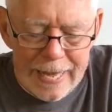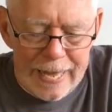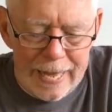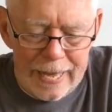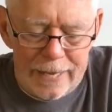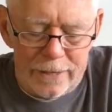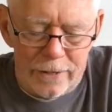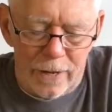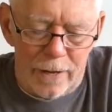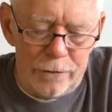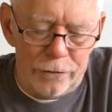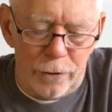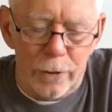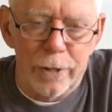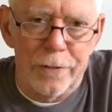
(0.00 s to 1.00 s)
and I
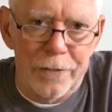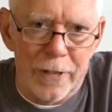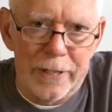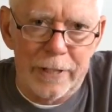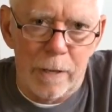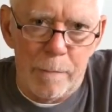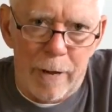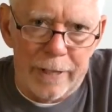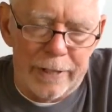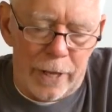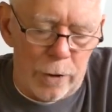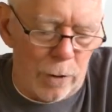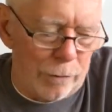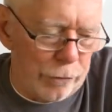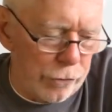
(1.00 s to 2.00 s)
started thinking about
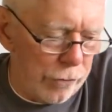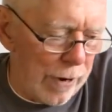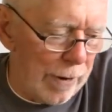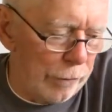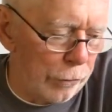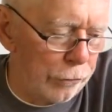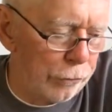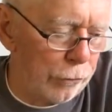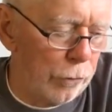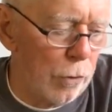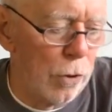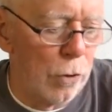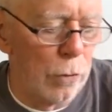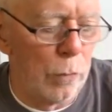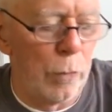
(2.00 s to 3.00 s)
that over travel
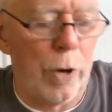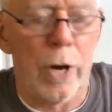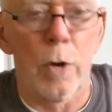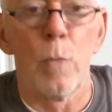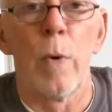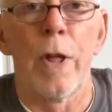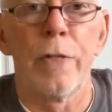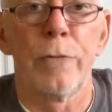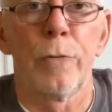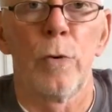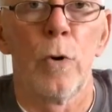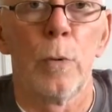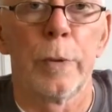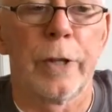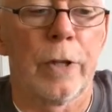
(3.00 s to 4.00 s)
screw and what I went
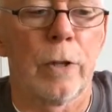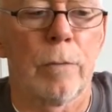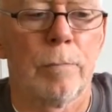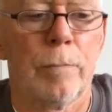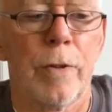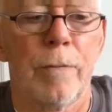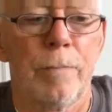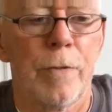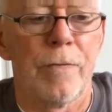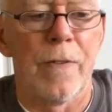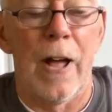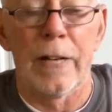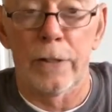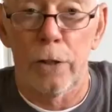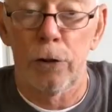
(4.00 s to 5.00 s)
through with the
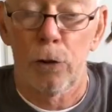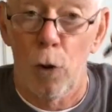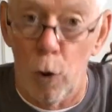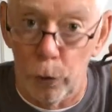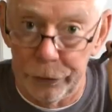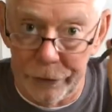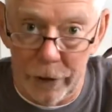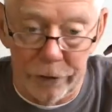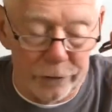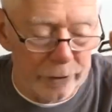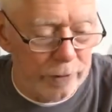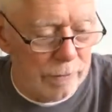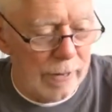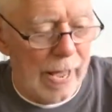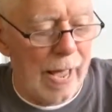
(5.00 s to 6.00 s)
fact that Colt
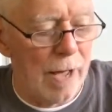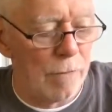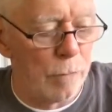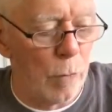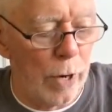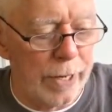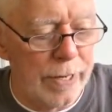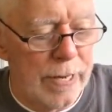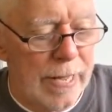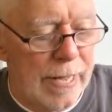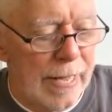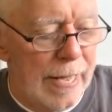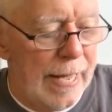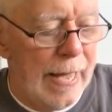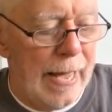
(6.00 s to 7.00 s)
doesn't have one,
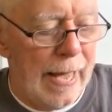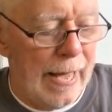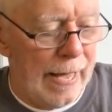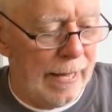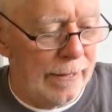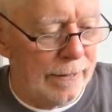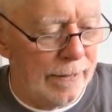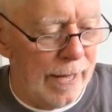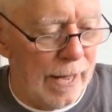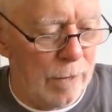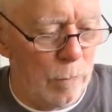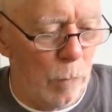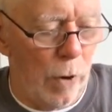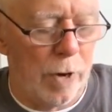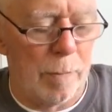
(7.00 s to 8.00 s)
and
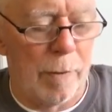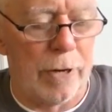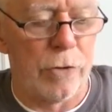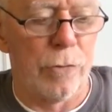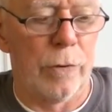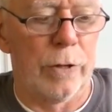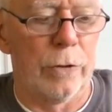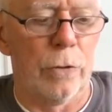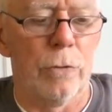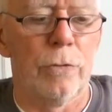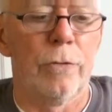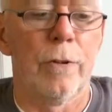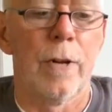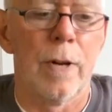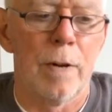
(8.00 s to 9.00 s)
that one of my
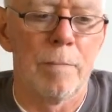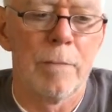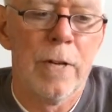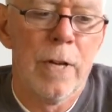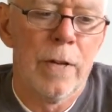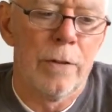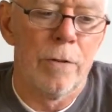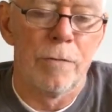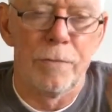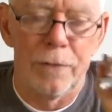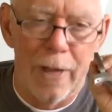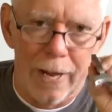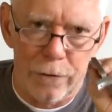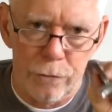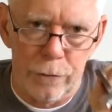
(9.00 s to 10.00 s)
triggers, the
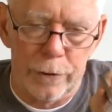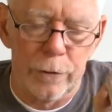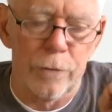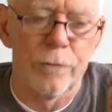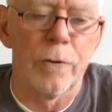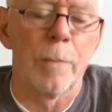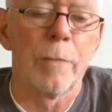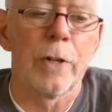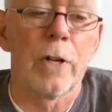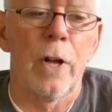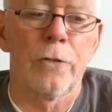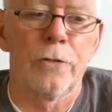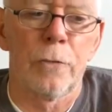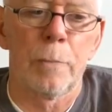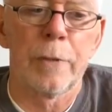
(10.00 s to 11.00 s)
flat trigger from the
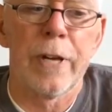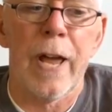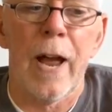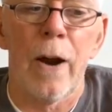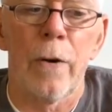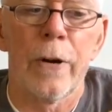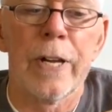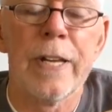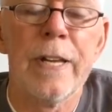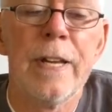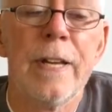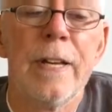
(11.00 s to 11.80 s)
custom carry